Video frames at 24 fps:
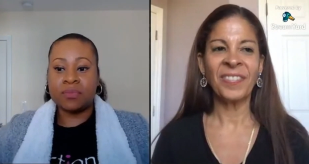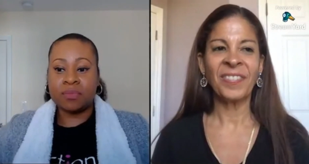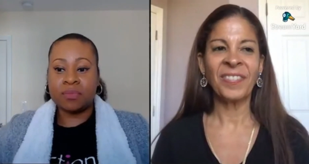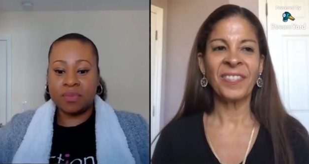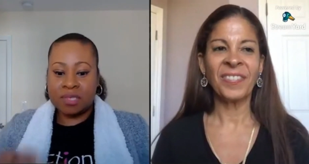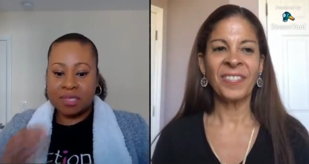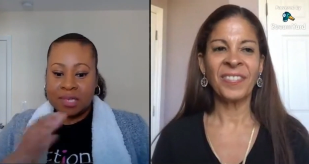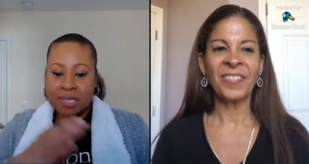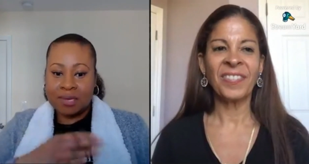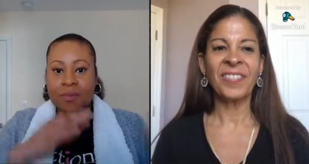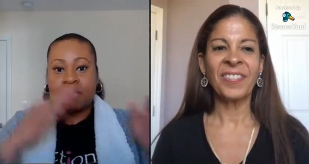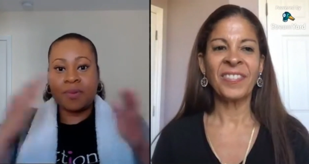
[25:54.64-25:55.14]

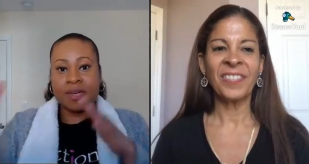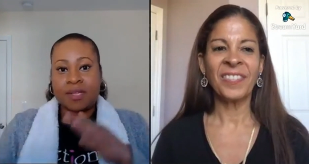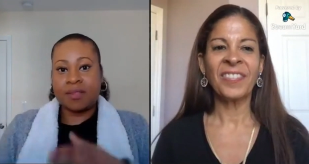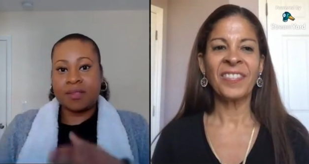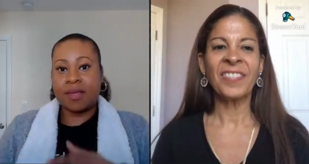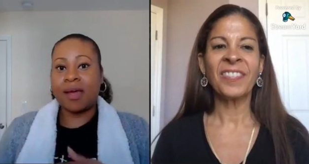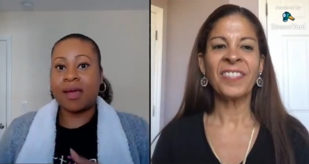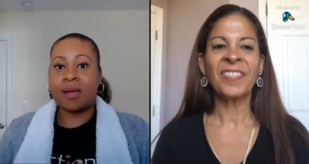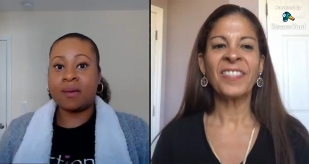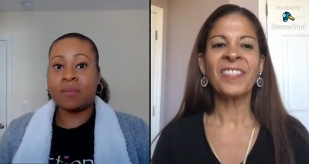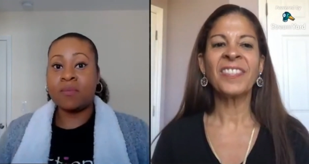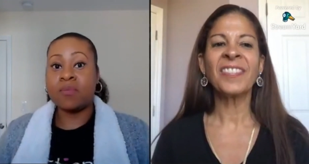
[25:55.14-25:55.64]
Speaker 1: celebrate
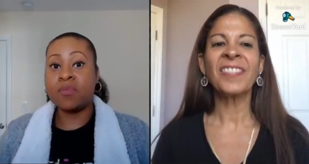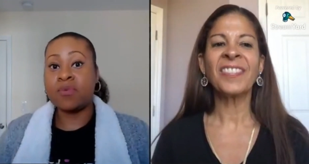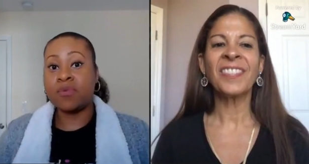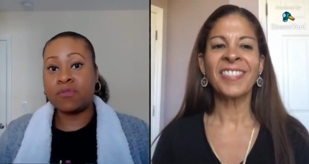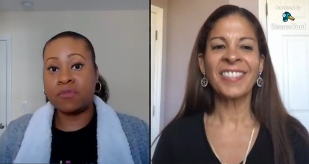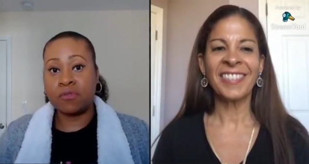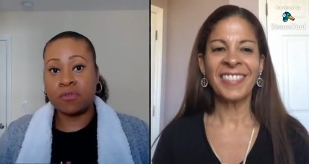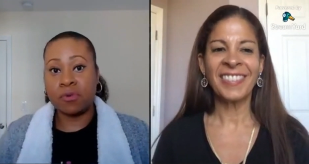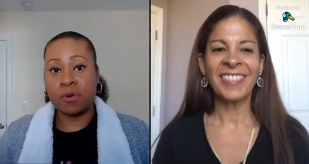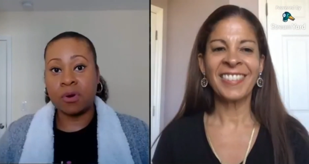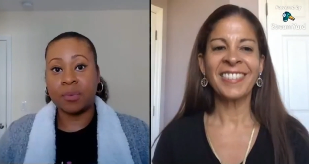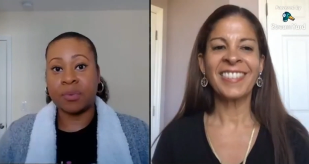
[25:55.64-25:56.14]
that and
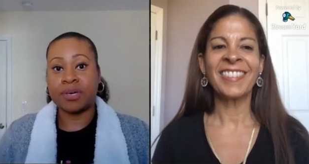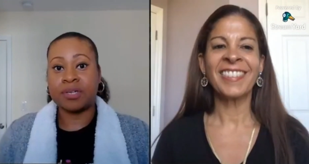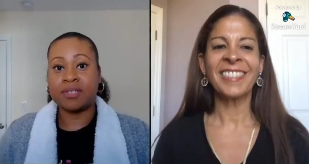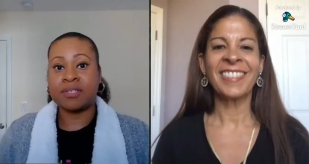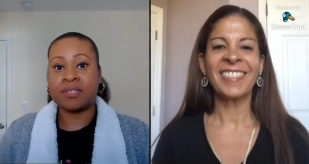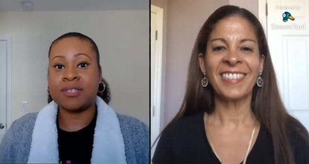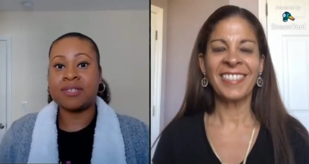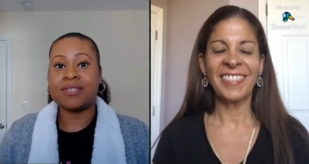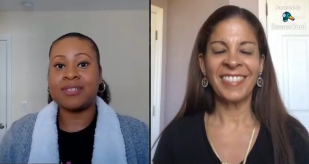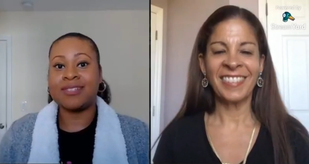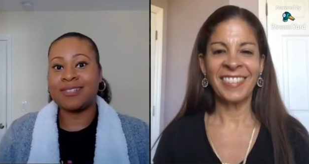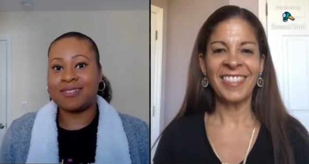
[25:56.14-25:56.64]
move
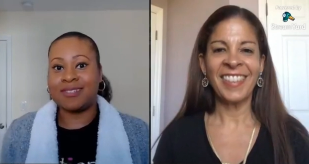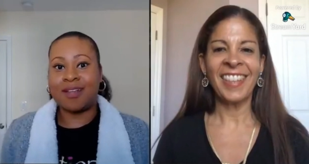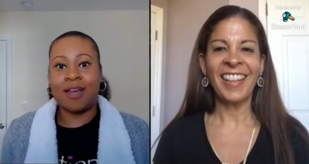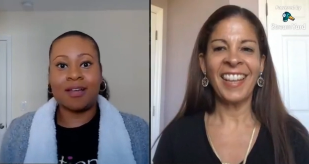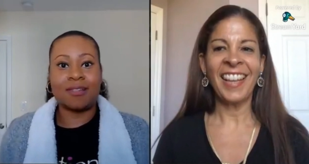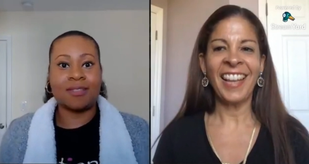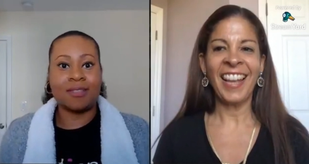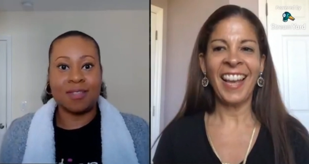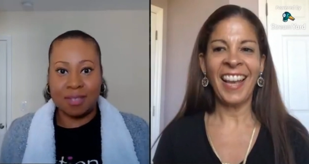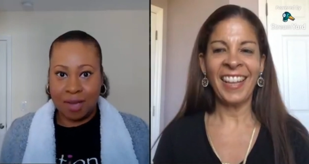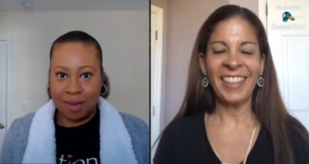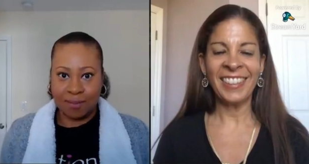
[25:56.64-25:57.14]
forward. This is
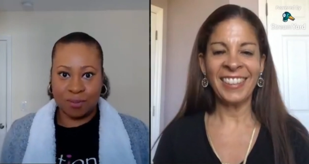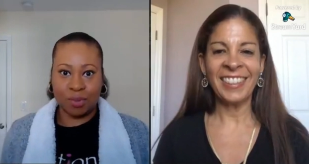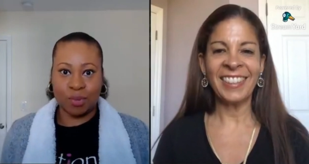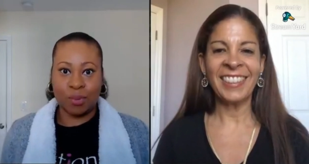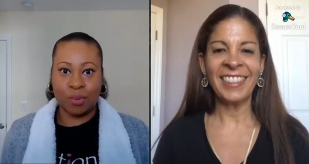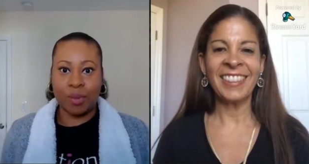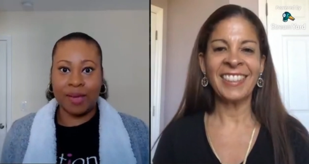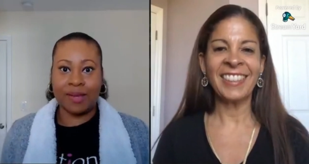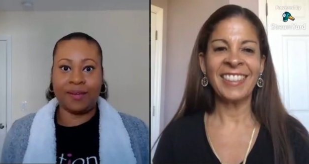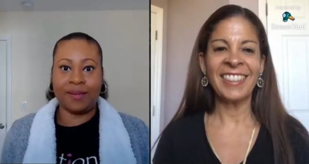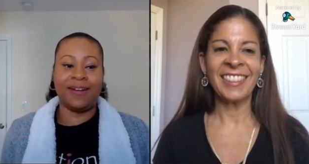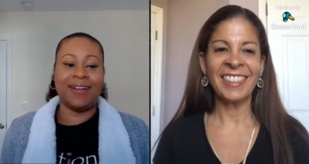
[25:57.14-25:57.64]
not the time to
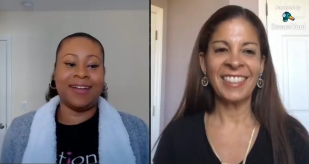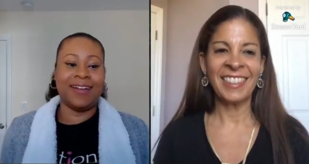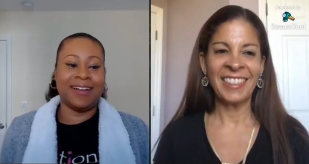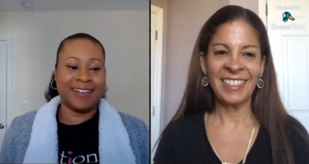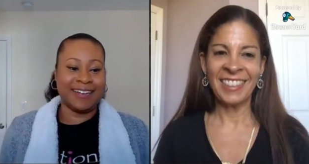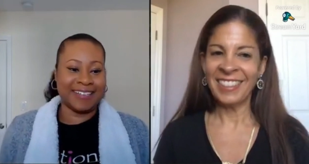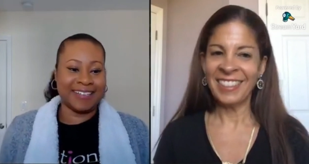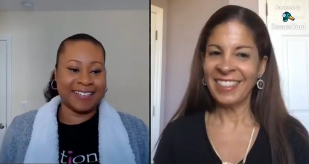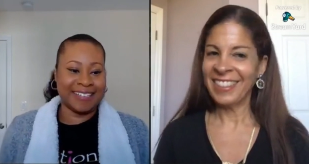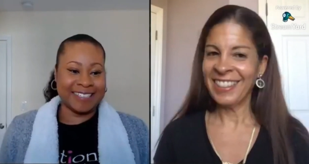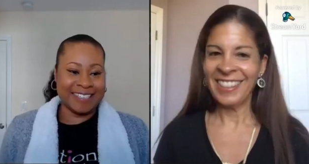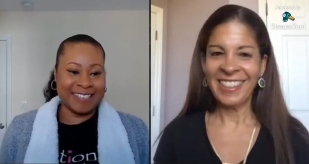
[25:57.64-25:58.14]
quit.
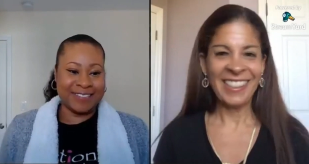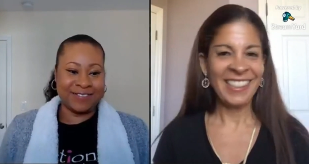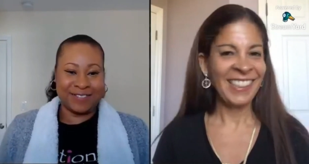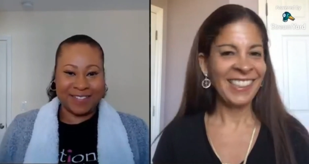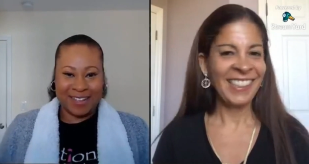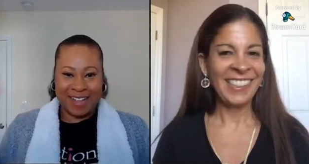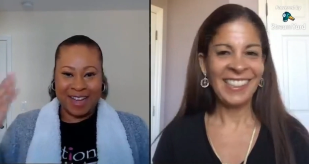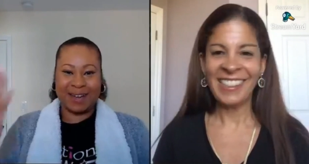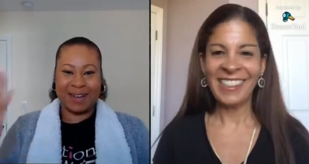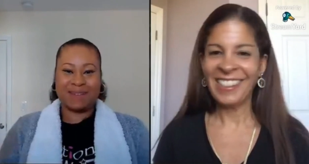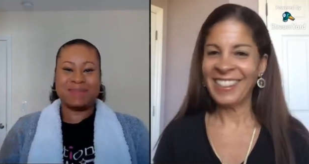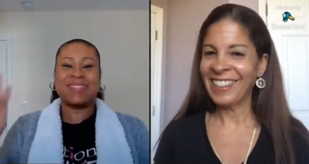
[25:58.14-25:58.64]
You
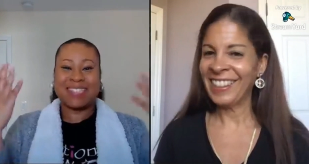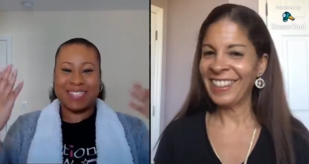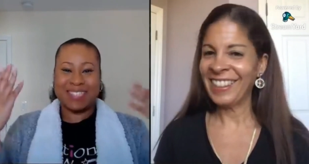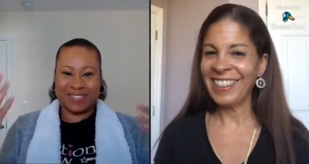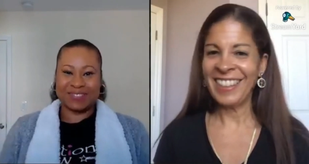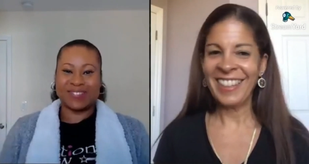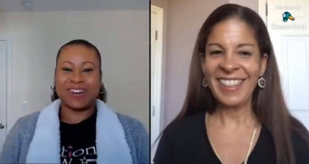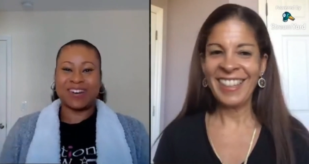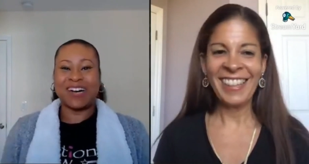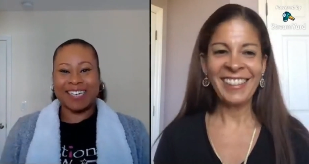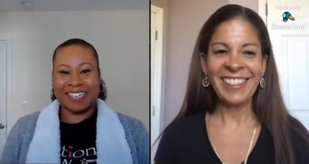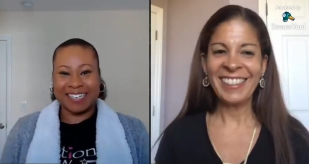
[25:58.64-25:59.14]
come
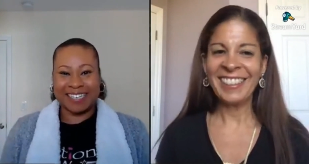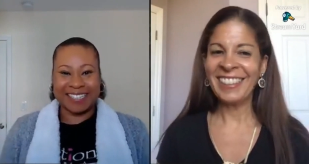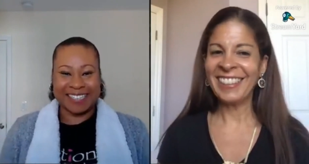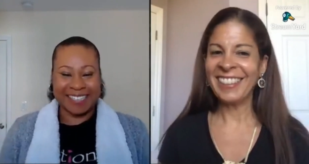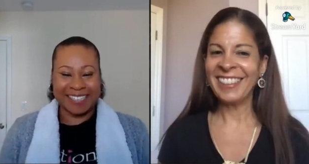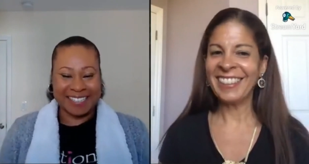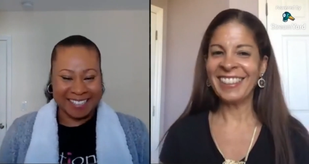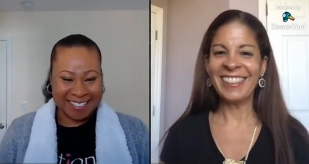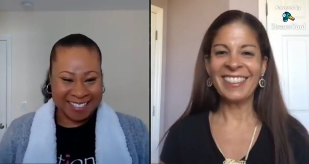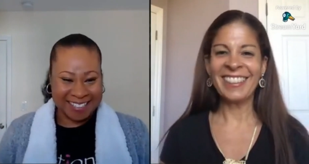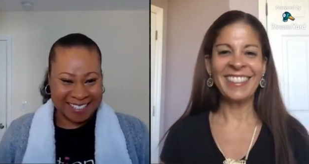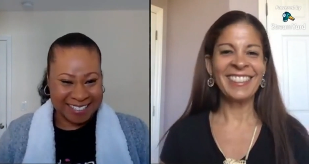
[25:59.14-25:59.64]
this far.
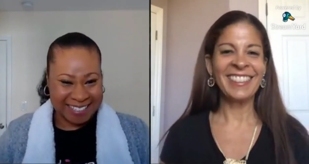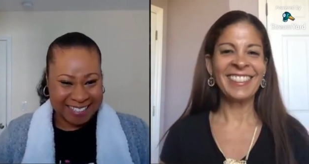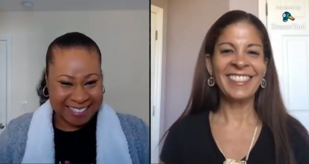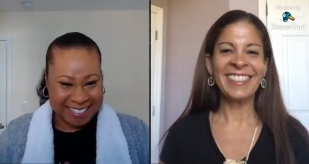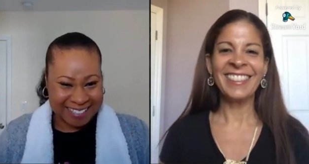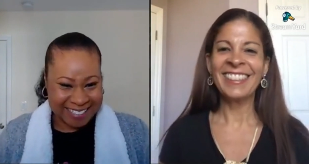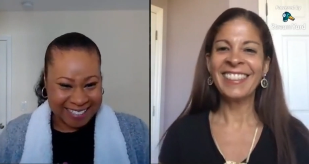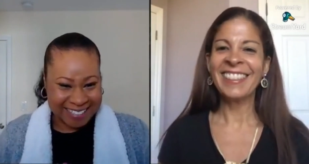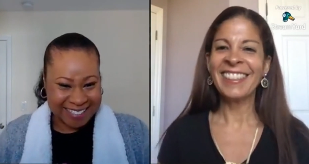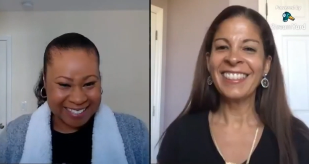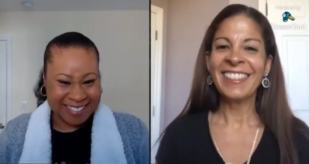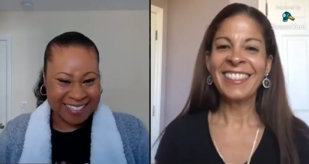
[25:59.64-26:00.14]

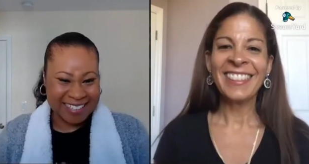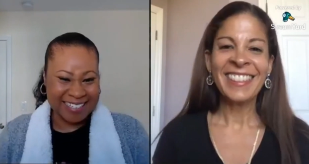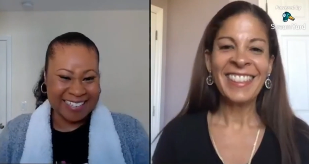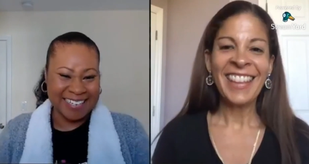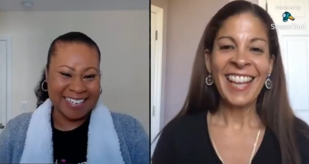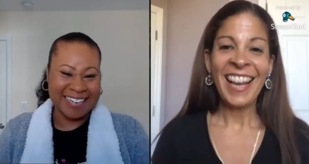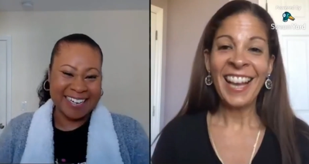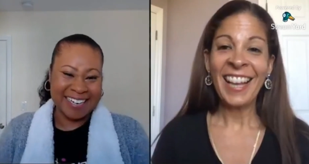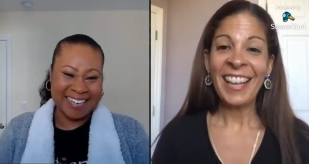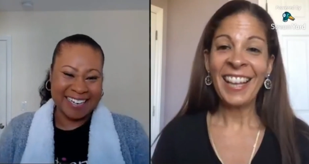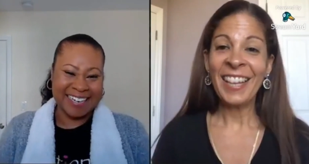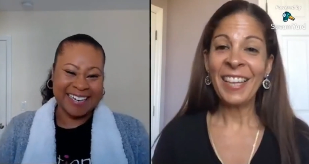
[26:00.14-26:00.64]

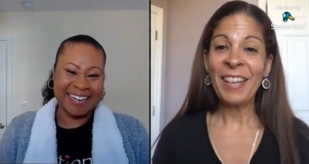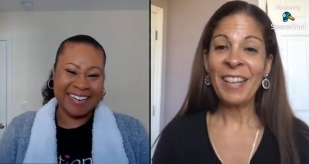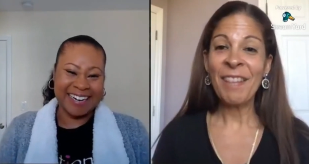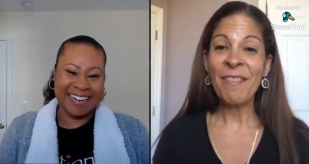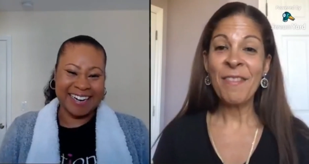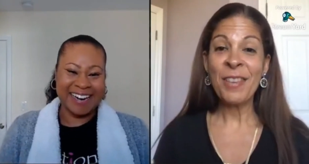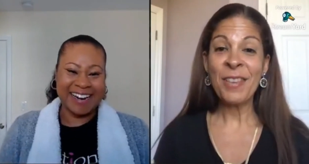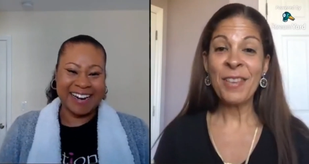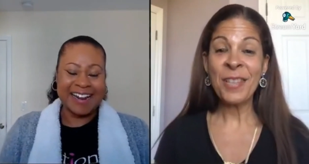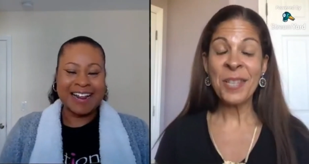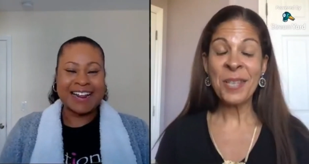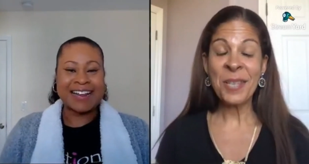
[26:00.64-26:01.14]
Speaker 2: And if
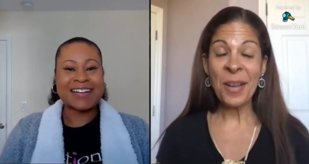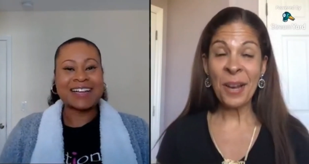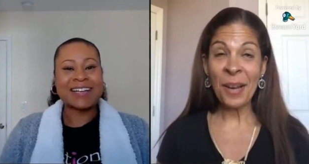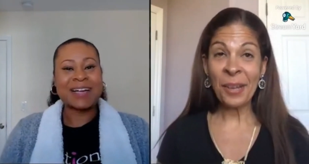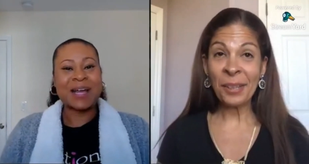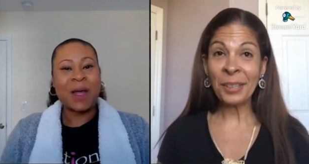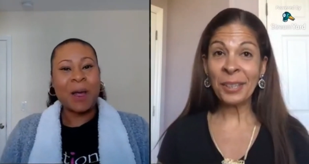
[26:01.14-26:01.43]
you stuck